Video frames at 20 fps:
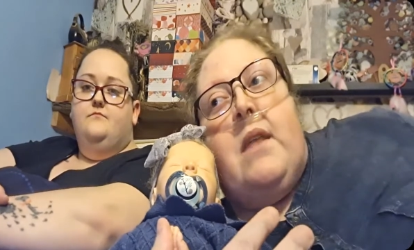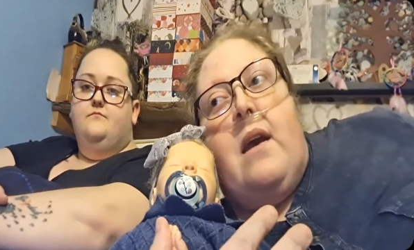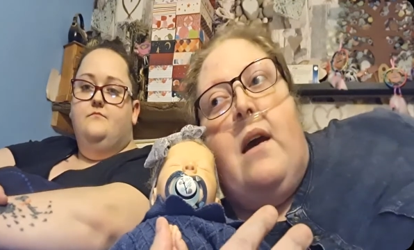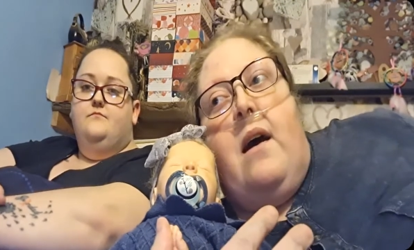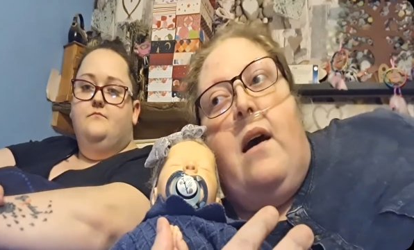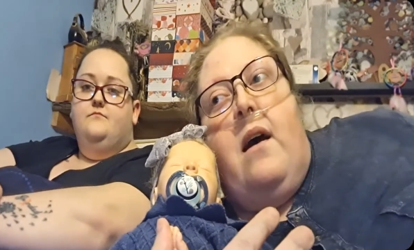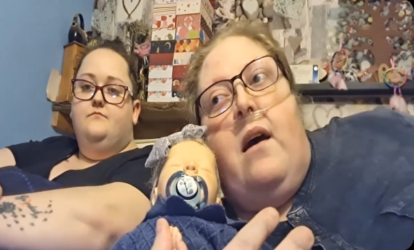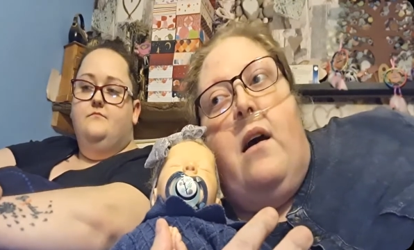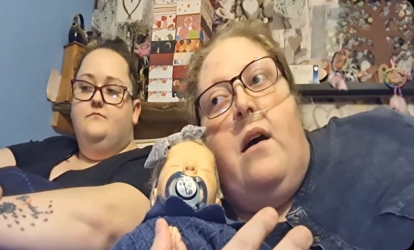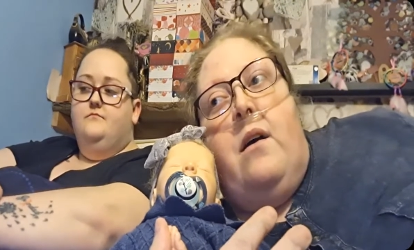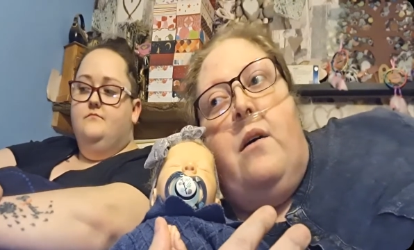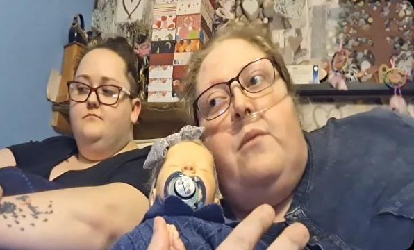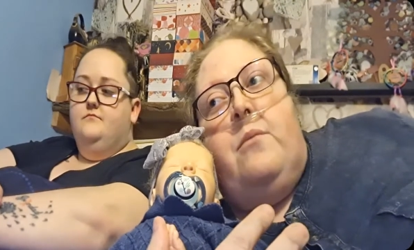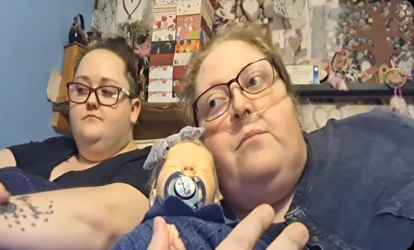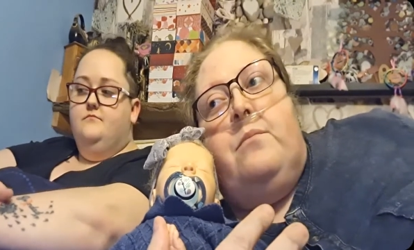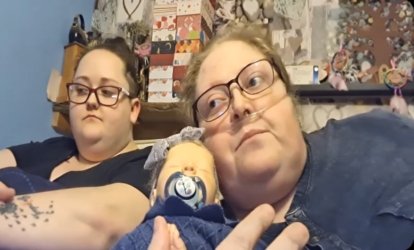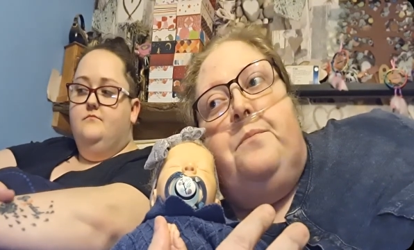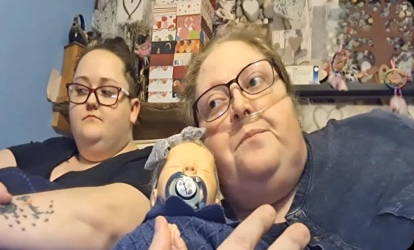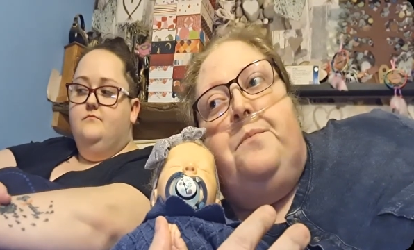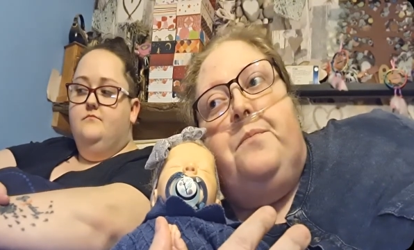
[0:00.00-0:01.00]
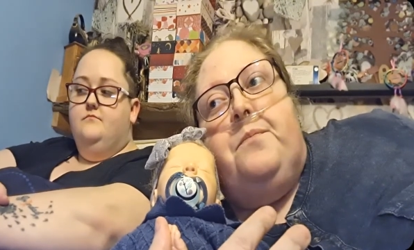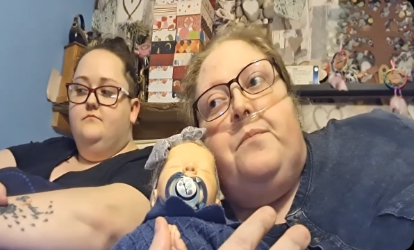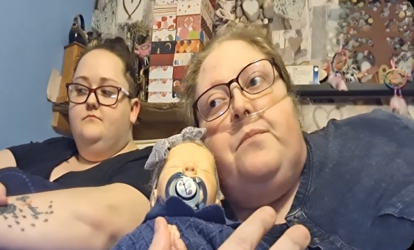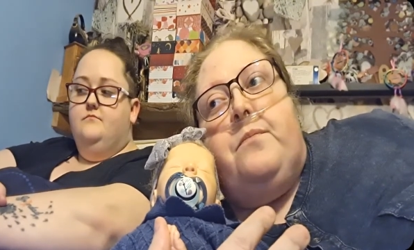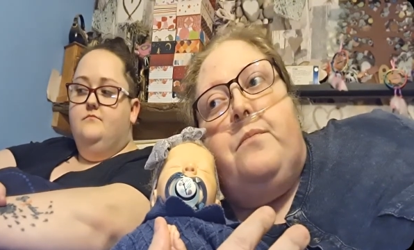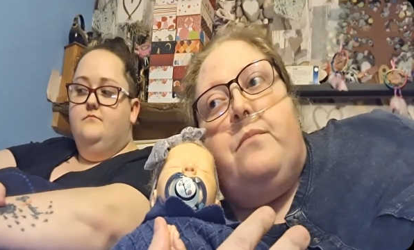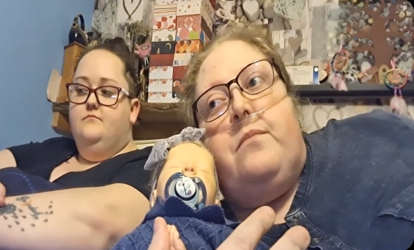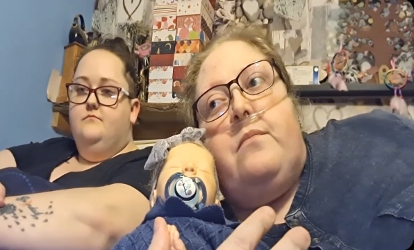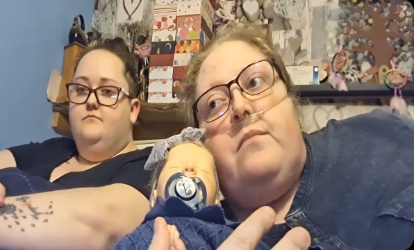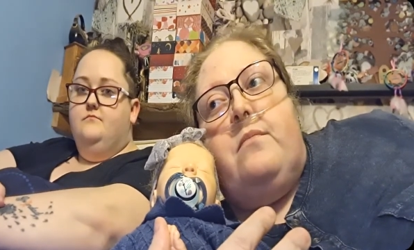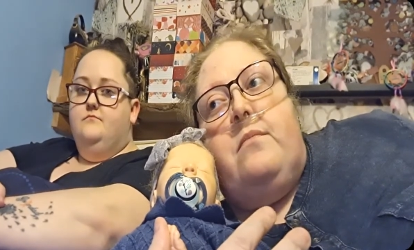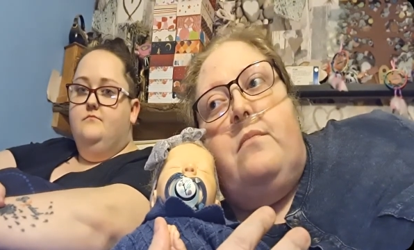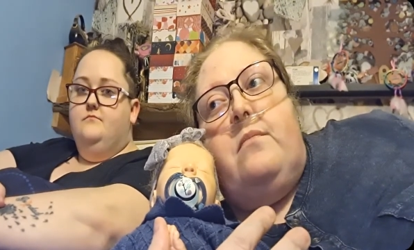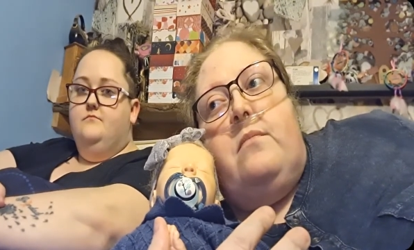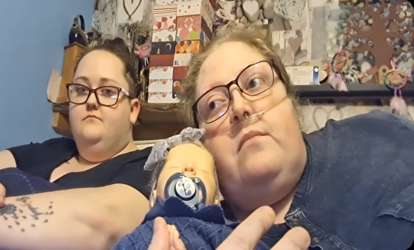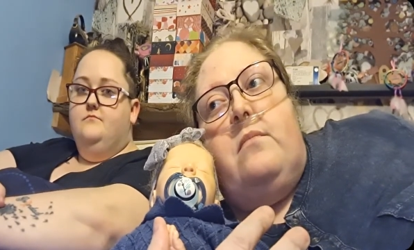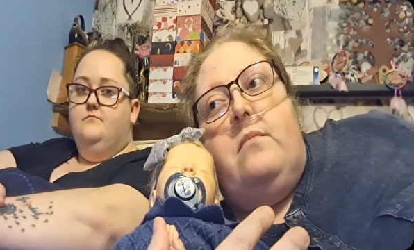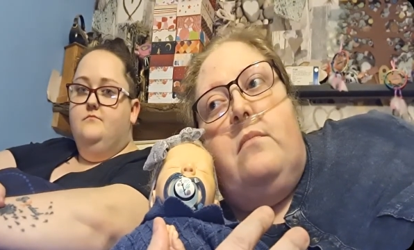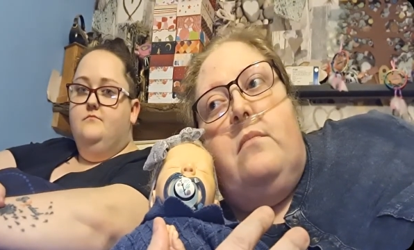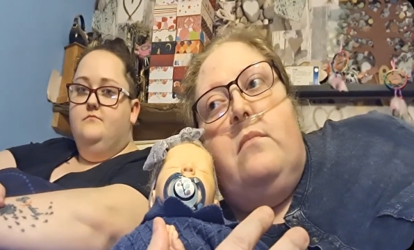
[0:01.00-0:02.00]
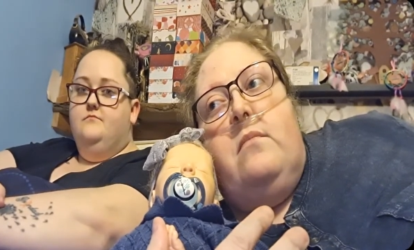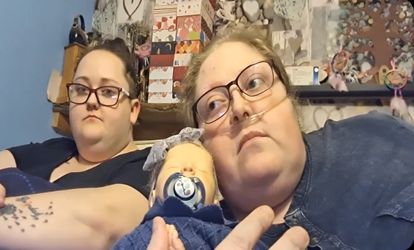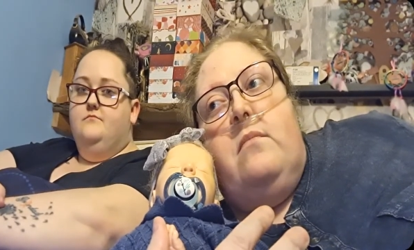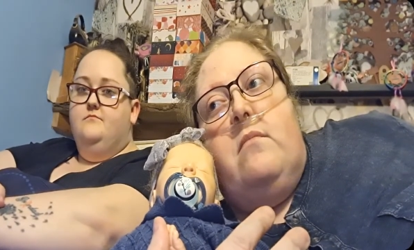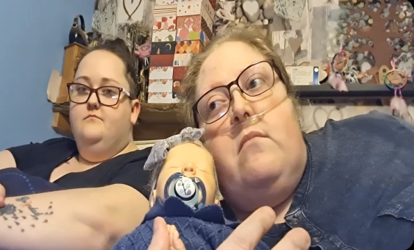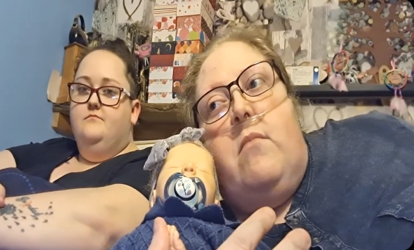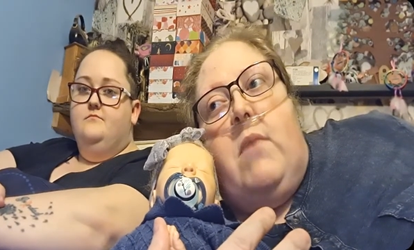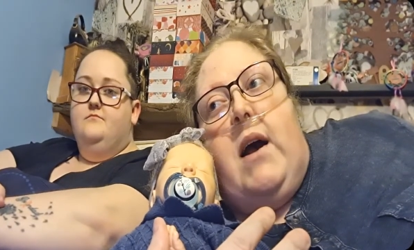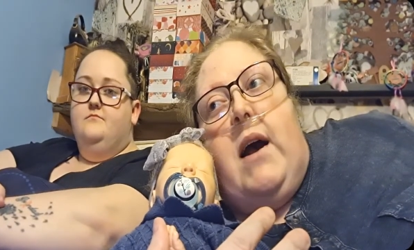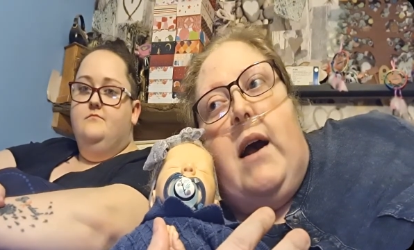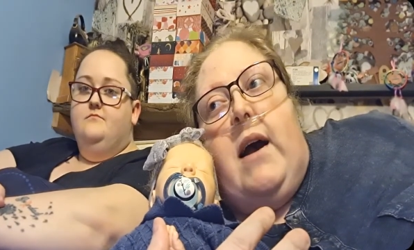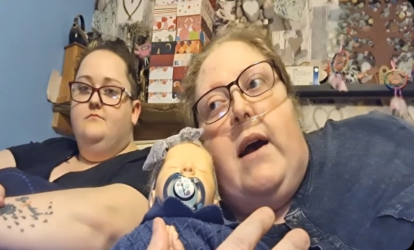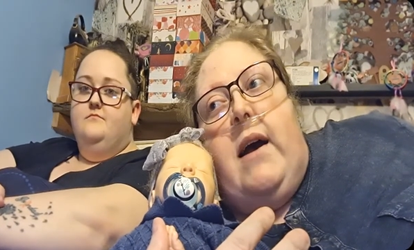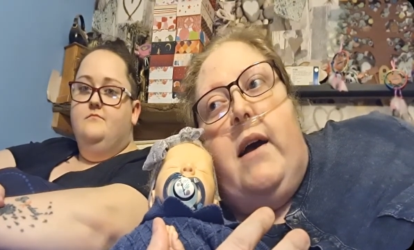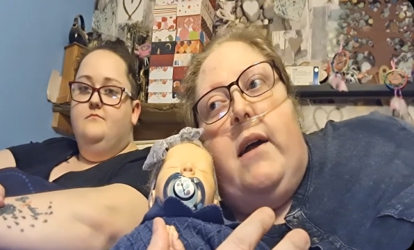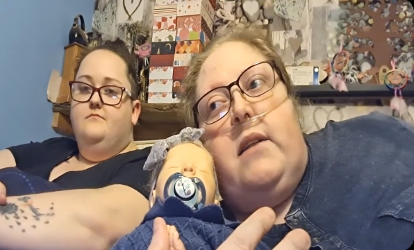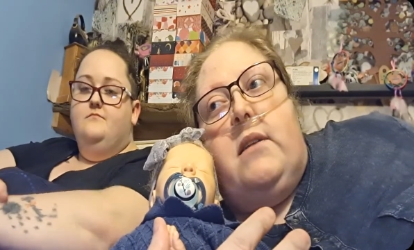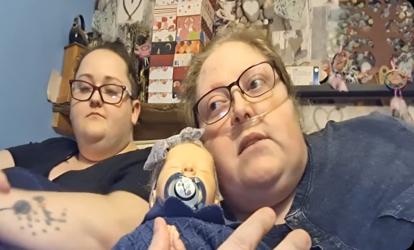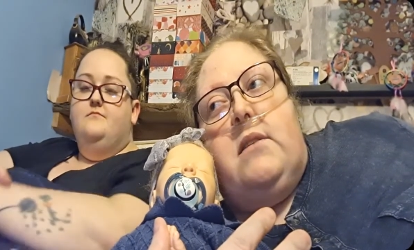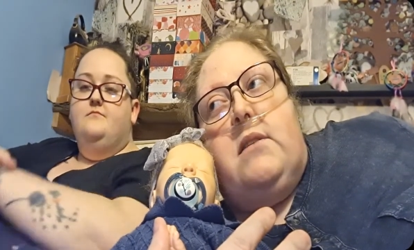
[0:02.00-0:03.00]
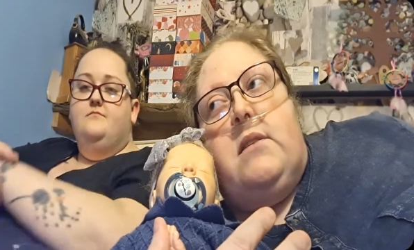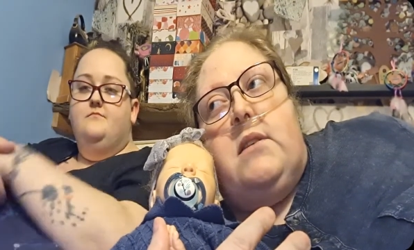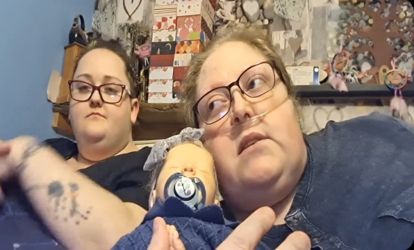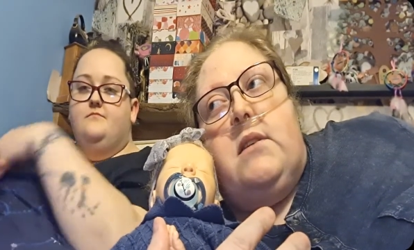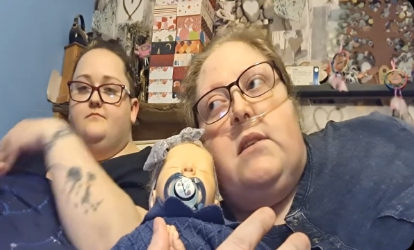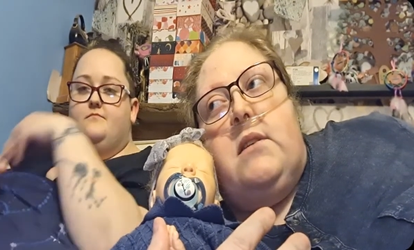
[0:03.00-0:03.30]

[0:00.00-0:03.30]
Speaker 1: Um, and